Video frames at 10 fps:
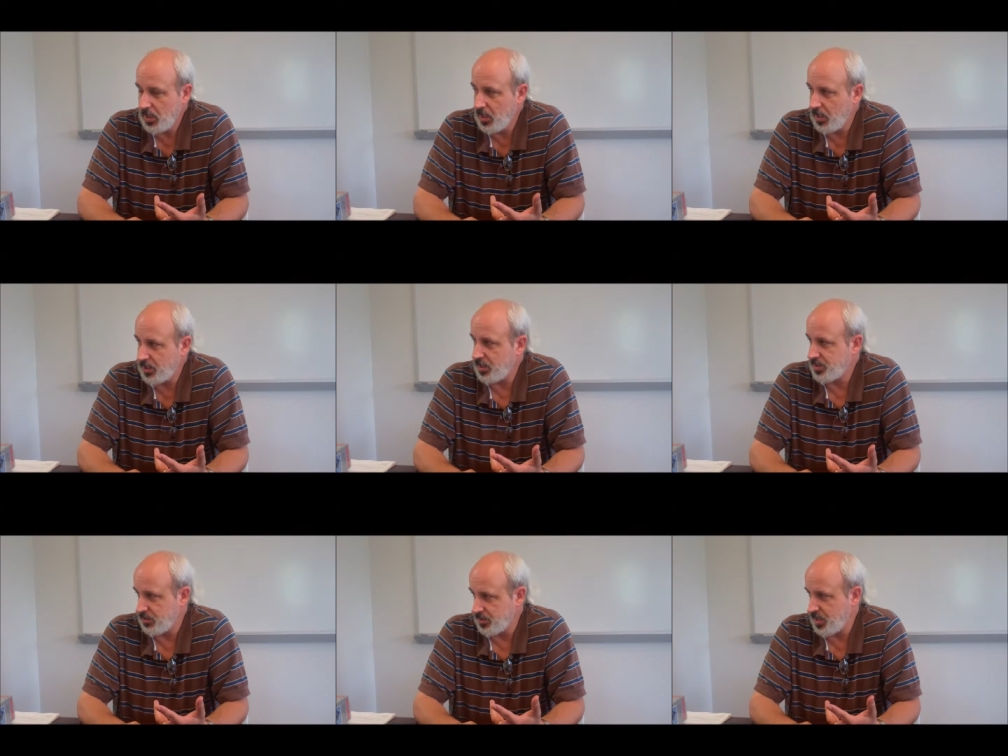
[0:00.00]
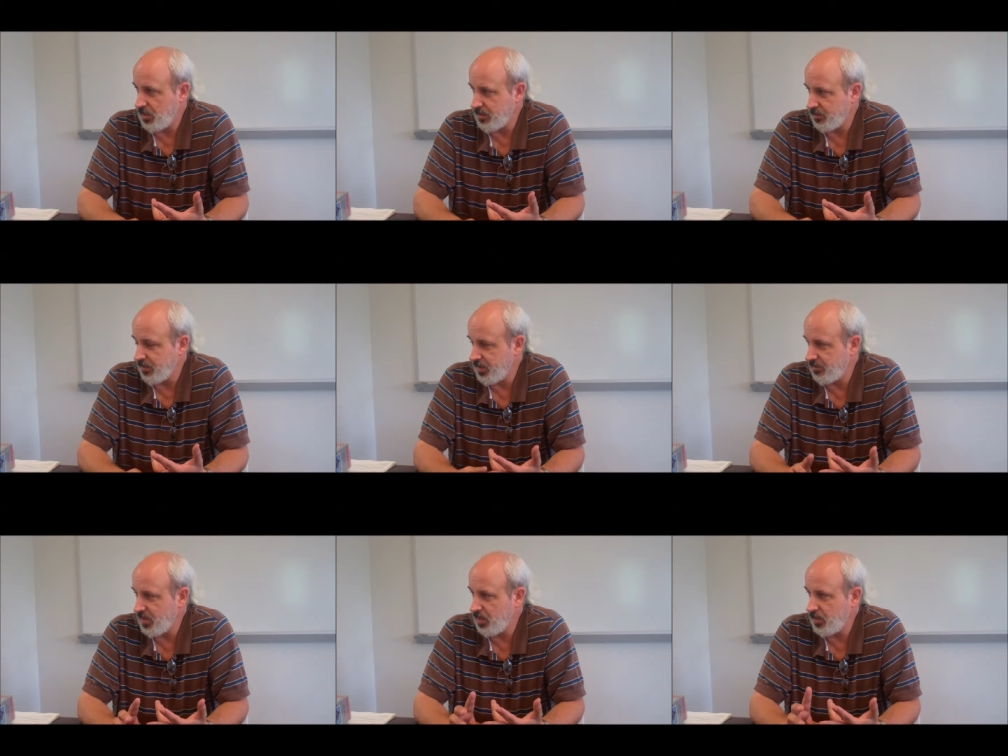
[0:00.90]
and it also is healthier for the
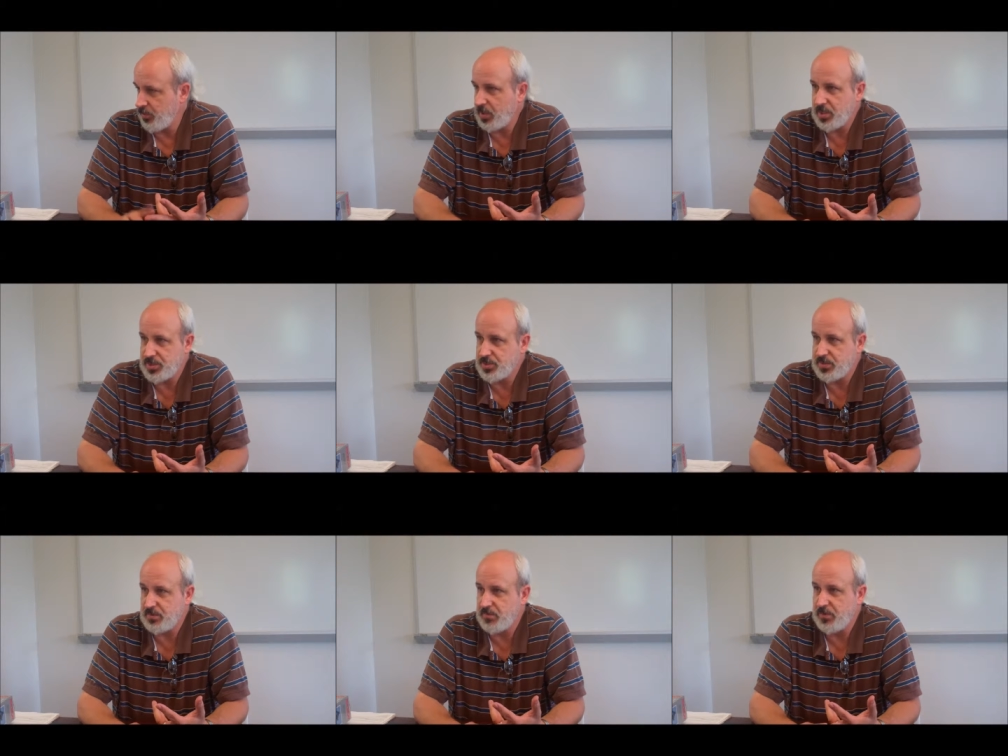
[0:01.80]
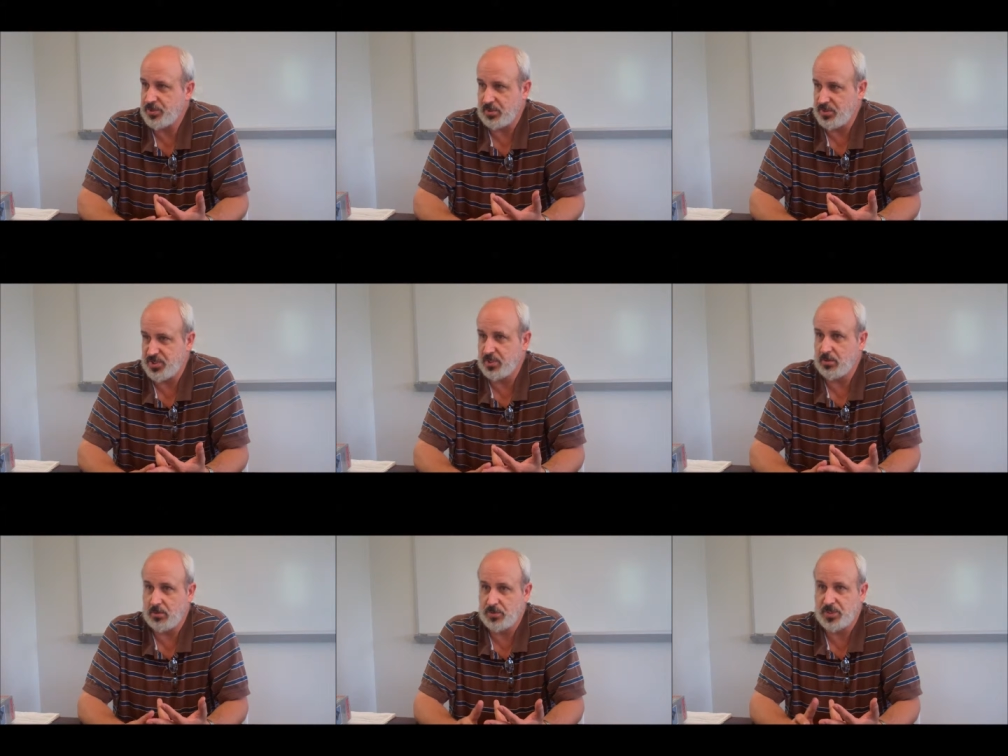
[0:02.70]
environment because there's virtually
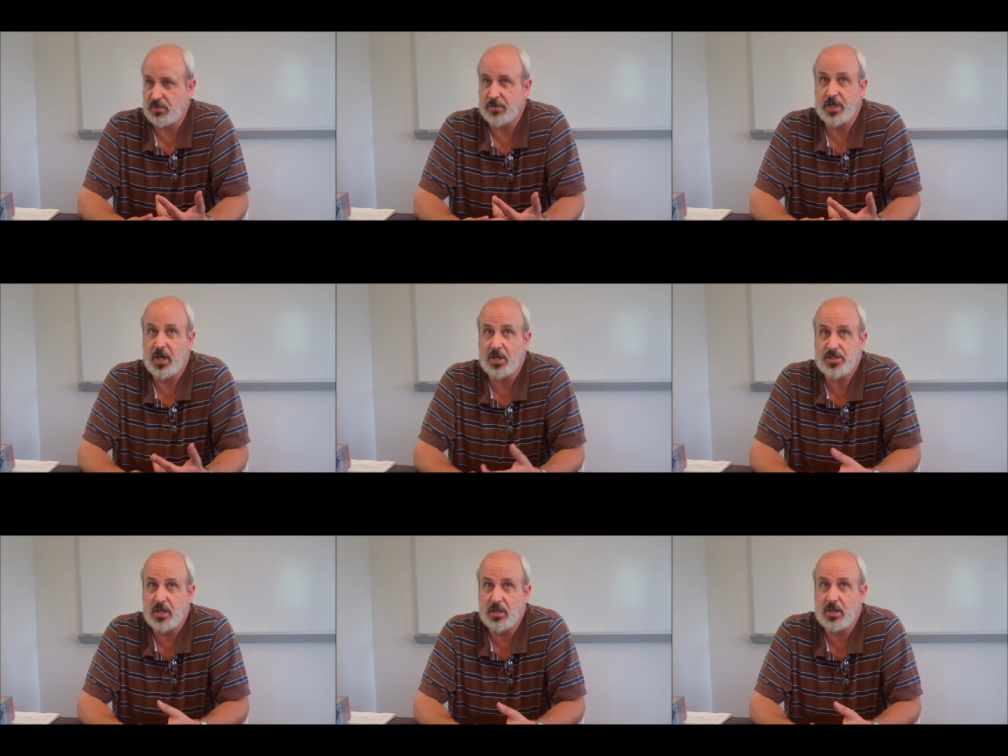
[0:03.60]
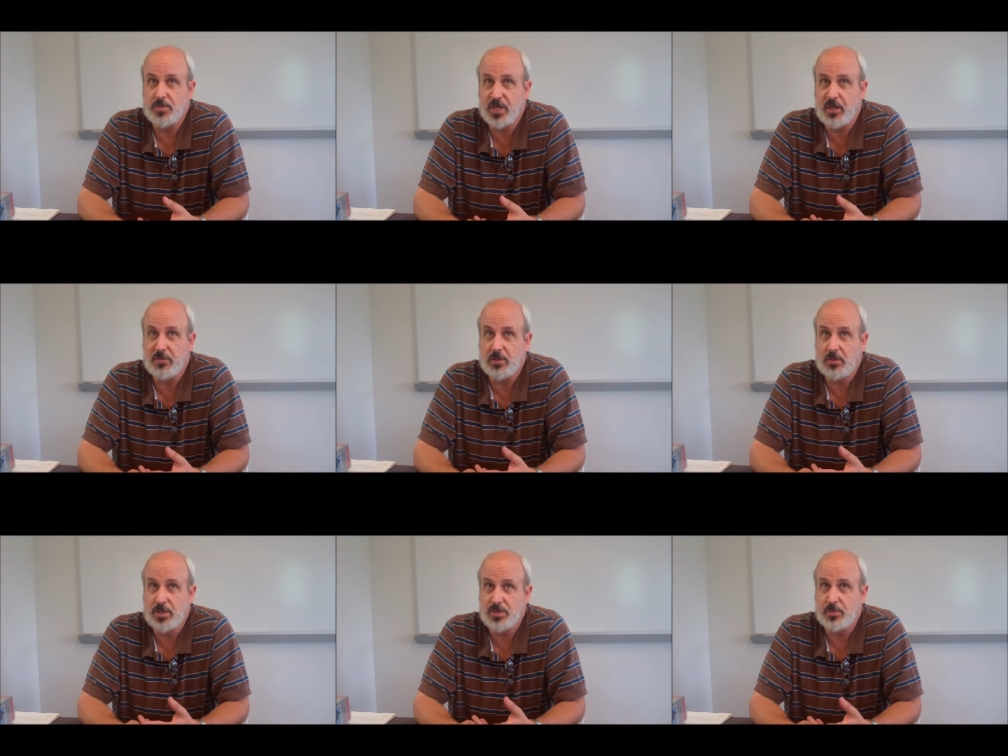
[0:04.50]
zero sulfur dioxide that comes out of it,
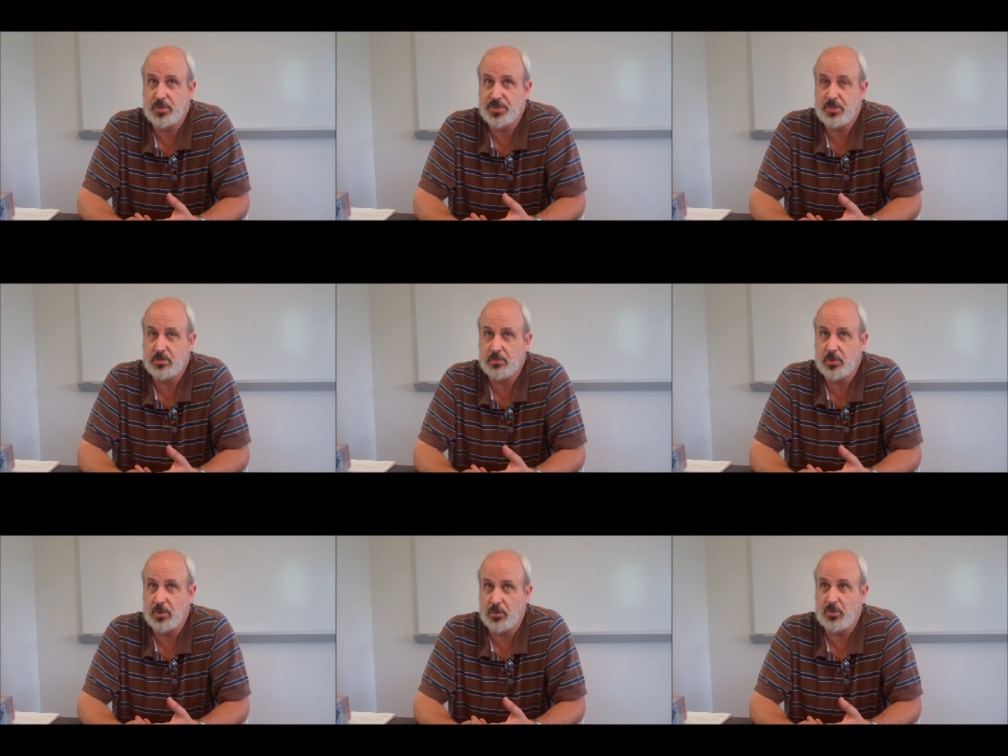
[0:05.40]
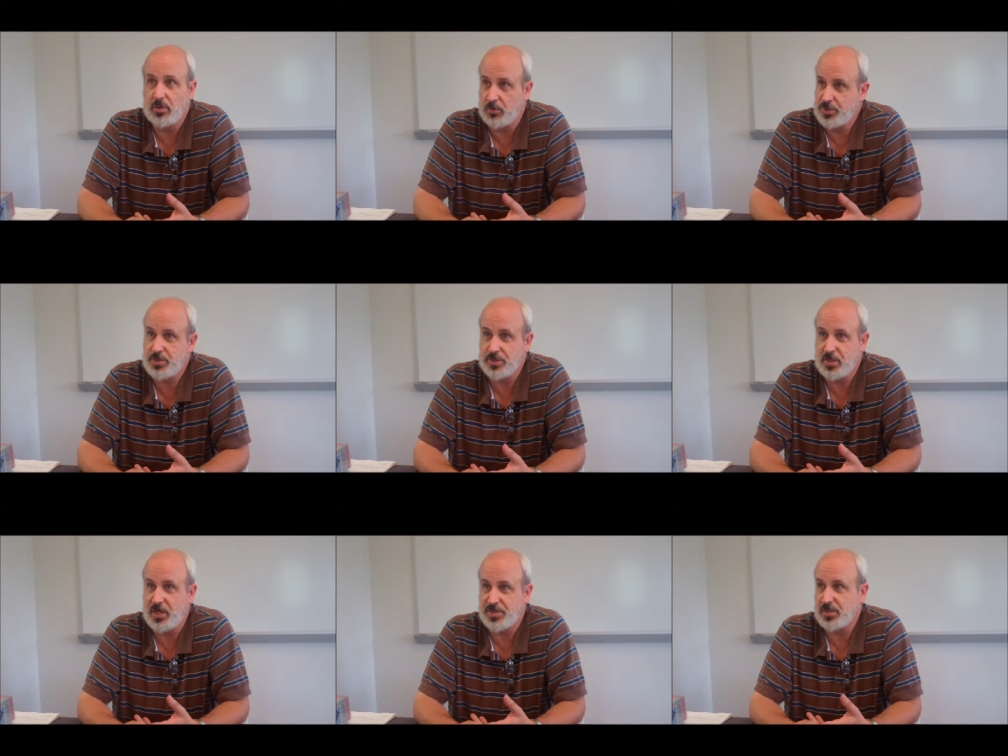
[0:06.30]
as opposed to burning oil, which there's
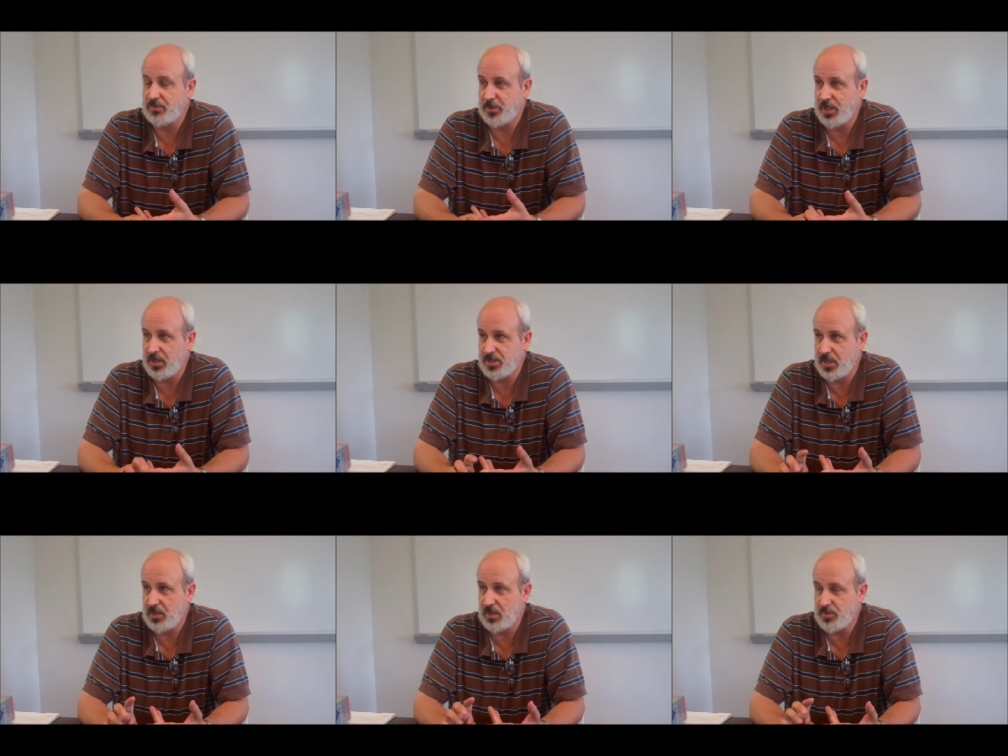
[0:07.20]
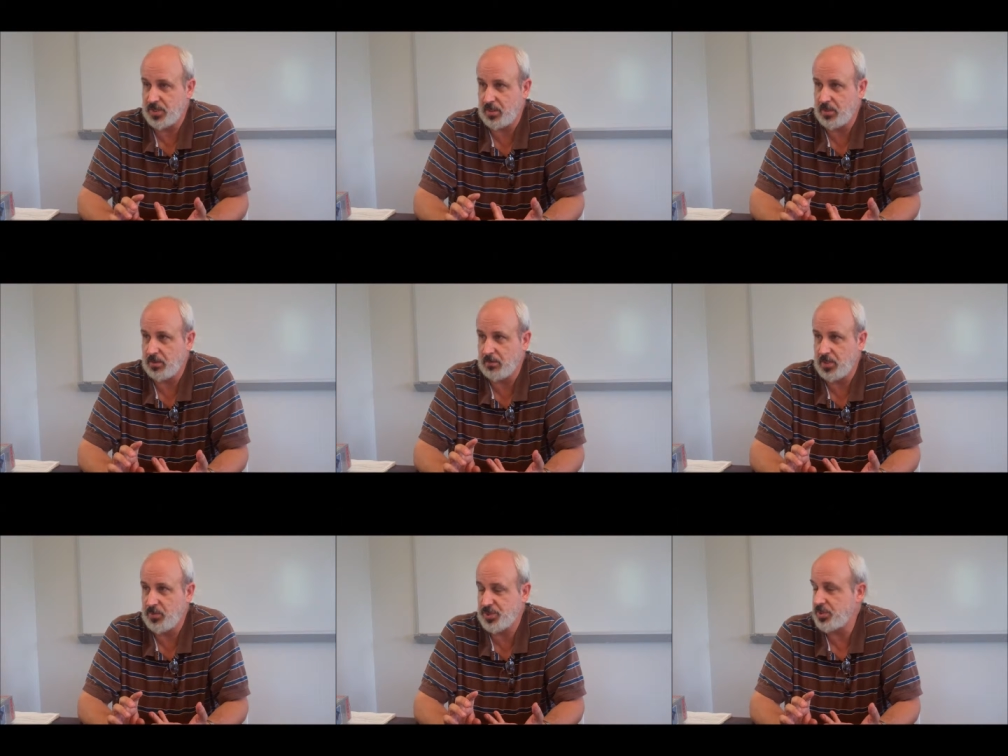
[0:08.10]
a lot of sulfur dioxide that comes out of
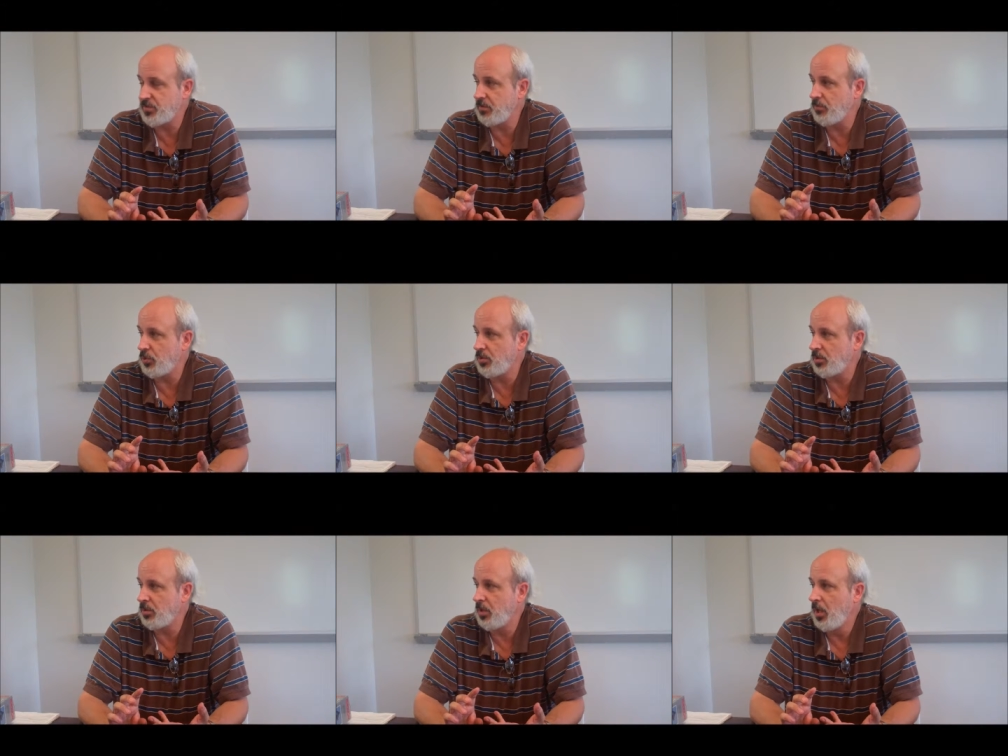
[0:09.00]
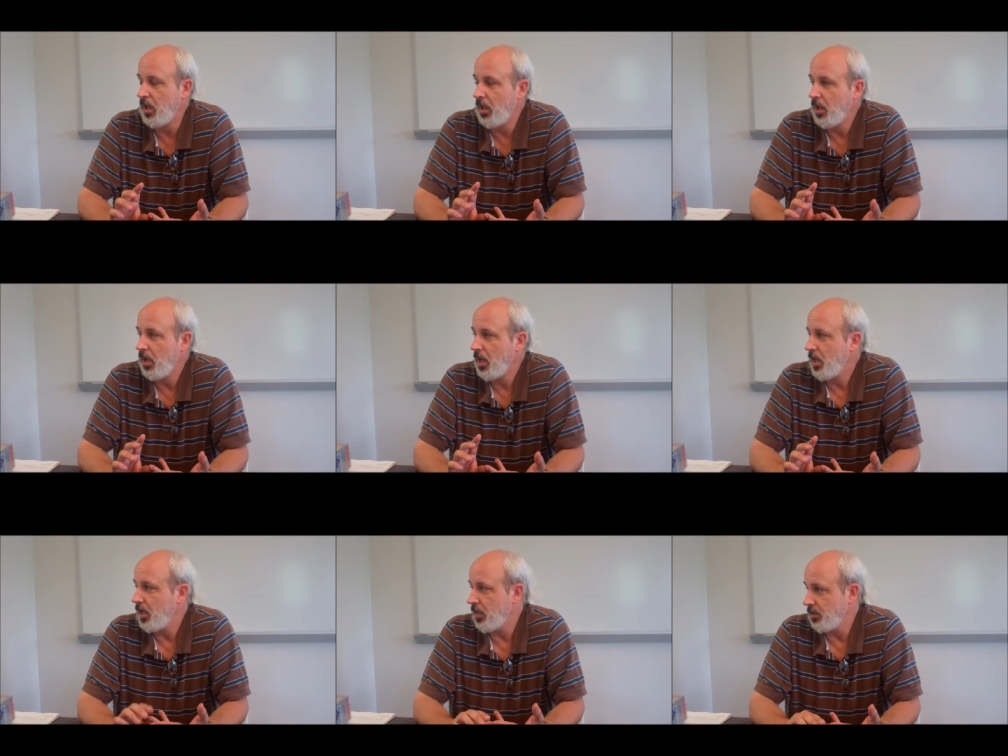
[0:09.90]
the emissions from oil.
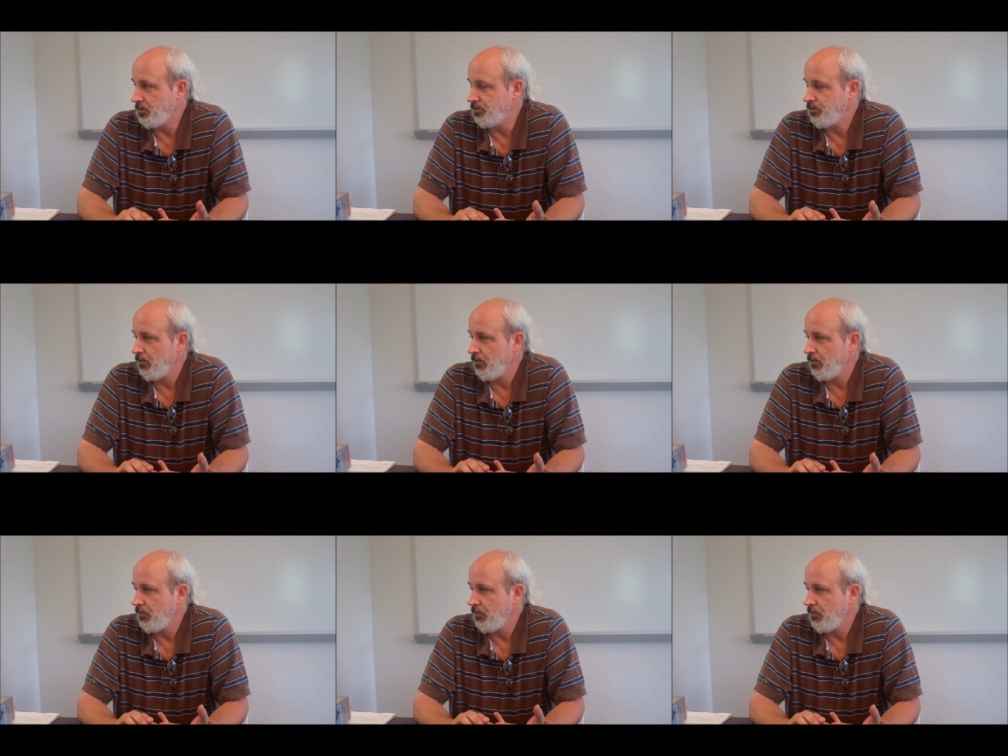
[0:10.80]
Um,